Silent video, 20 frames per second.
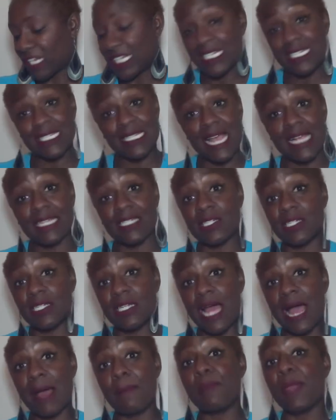she's actually
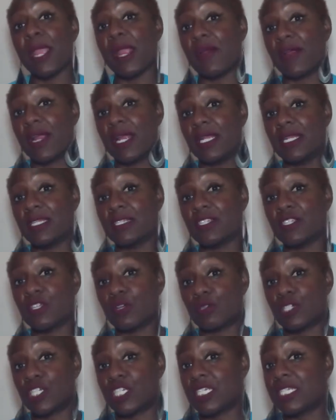not married.
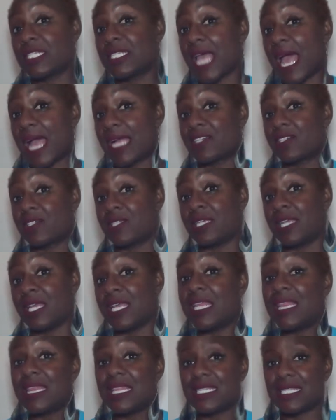So she's actually
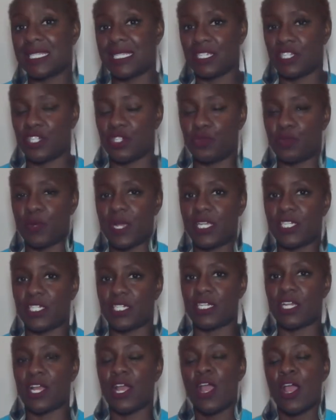in this
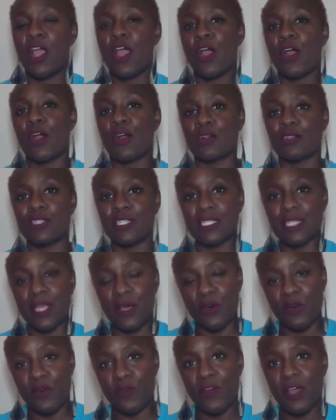situation
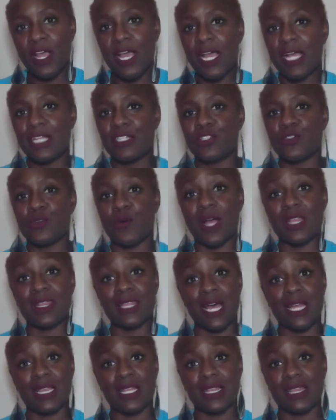herself. And so I
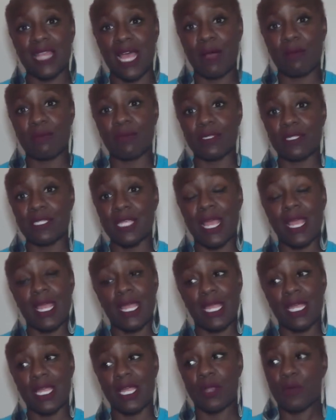thought that that was
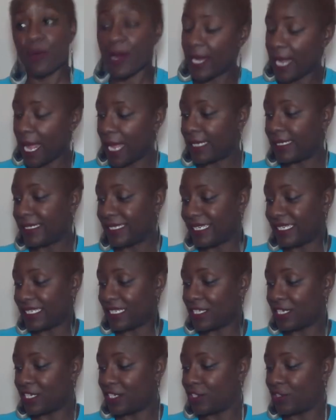a great idea
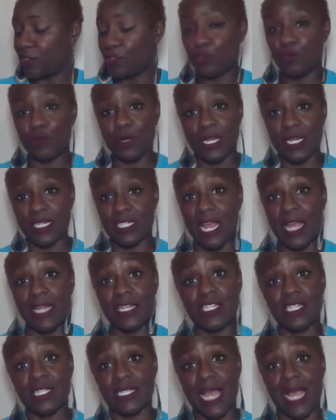to do. And,
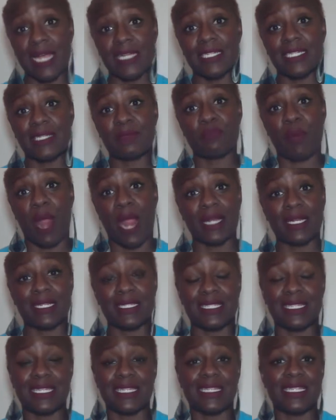and she's actually
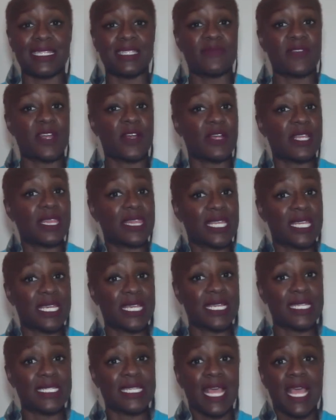practicing these very
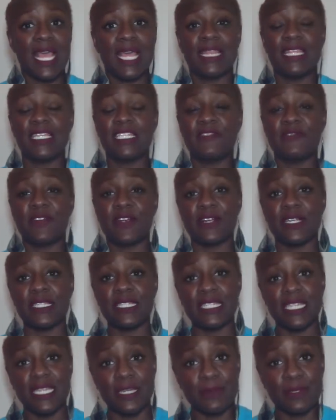things, these very
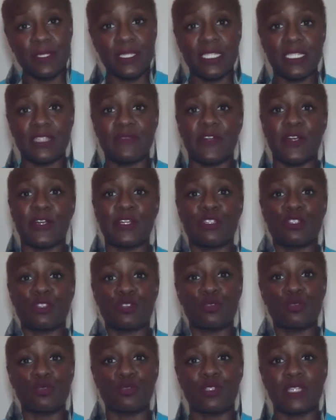tips, these very
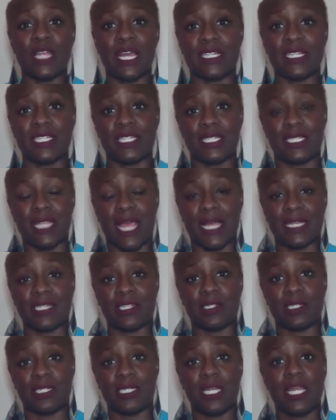tools that she's
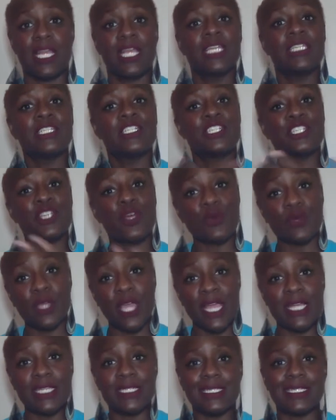actually
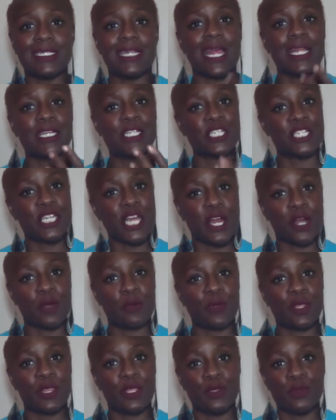showcasing and
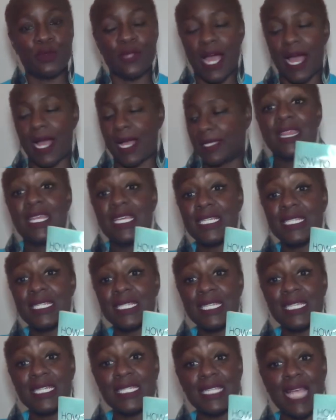sharing with you guys.
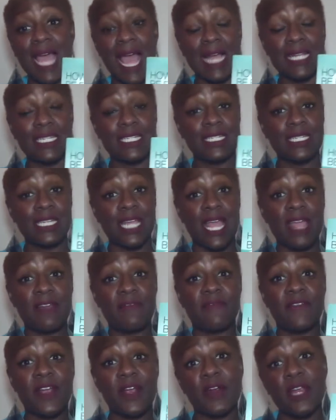This is actually
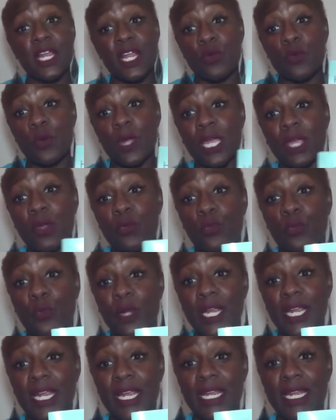a very quick
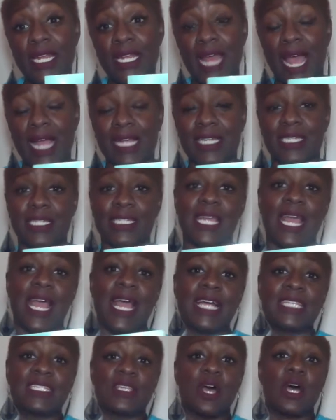read. It actually
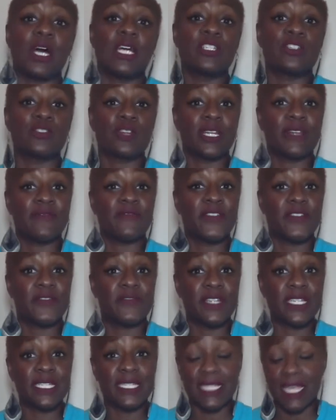has
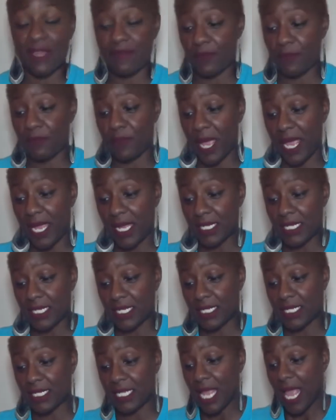157
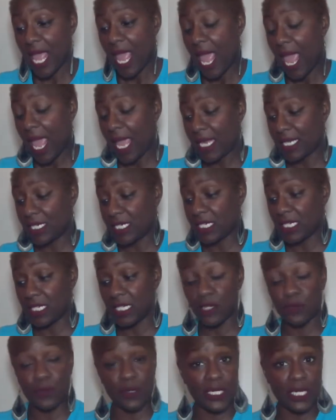pages and she
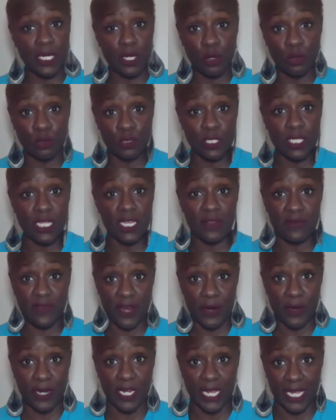literally goes to the
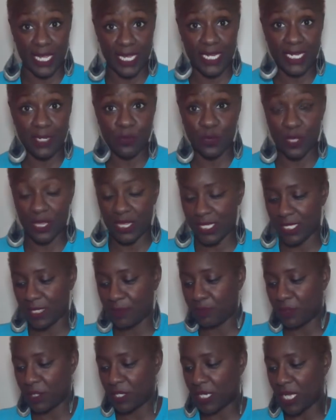very end with this
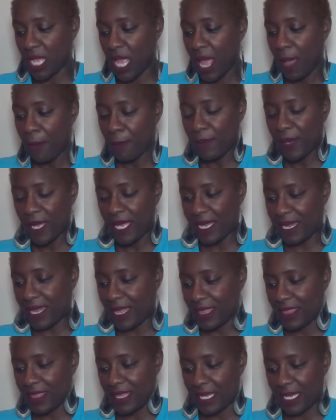book.
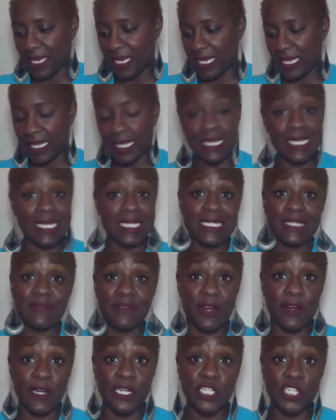But it it's
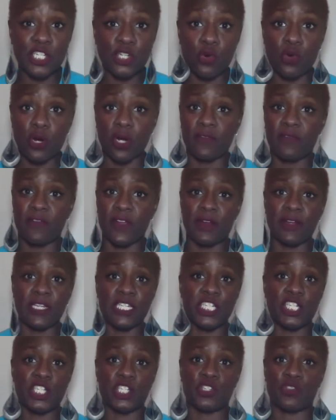very short, very
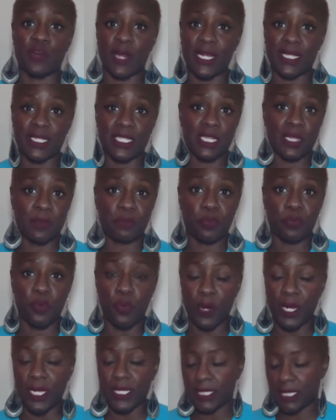straight to the
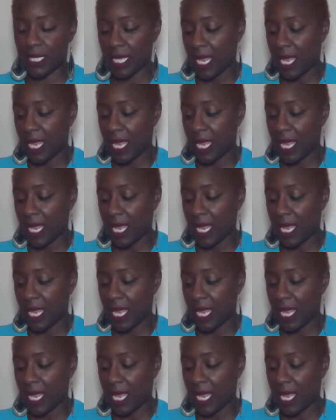point,